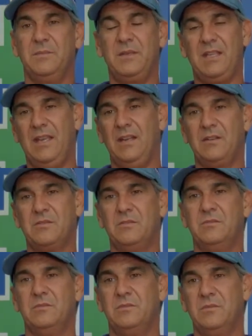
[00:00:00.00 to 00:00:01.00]

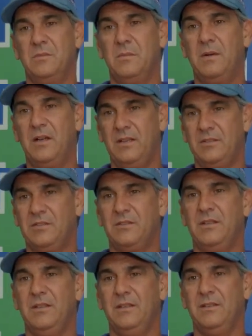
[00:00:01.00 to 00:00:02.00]
mechanical
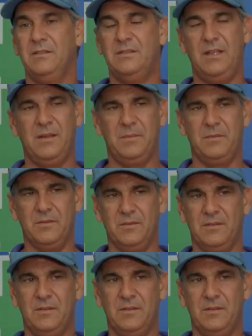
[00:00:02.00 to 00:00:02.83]
monitoring damper